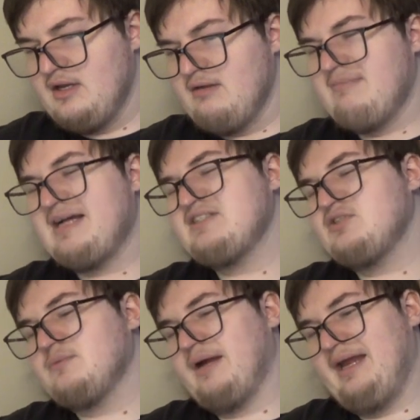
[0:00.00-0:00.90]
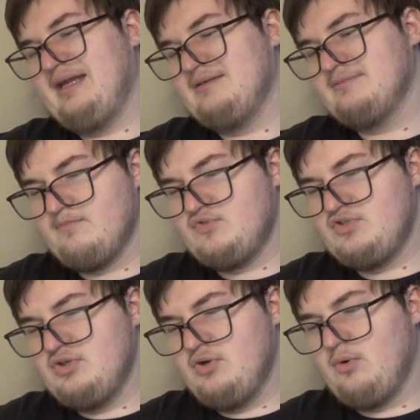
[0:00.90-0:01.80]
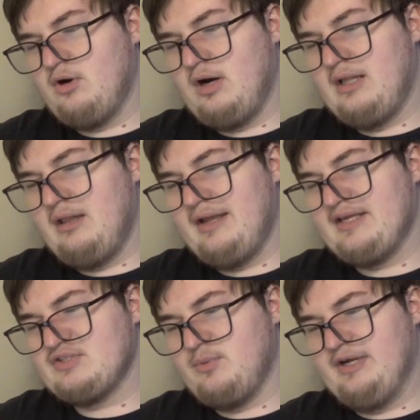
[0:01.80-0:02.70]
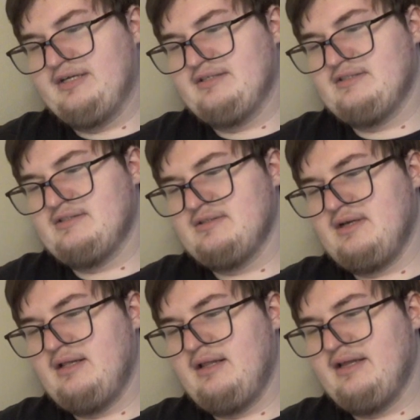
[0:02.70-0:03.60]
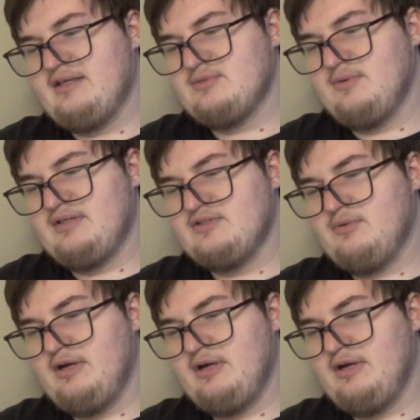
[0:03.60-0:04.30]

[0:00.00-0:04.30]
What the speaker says: Masquerain, do you know what? I like its wings. I like its wings quite